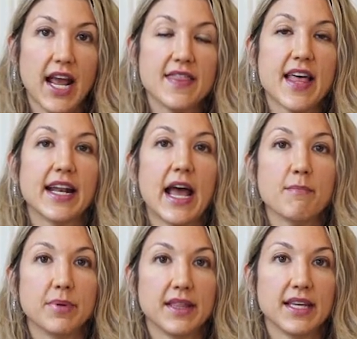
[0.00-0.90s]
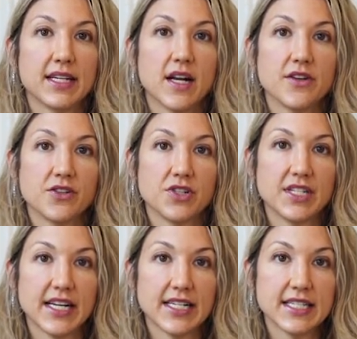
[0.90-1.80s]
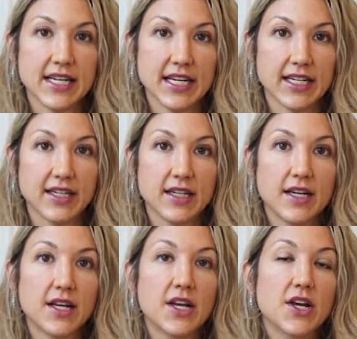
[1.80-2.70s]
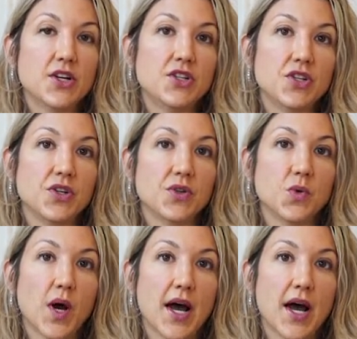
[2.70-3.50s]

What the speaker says: and that empathy and understanding to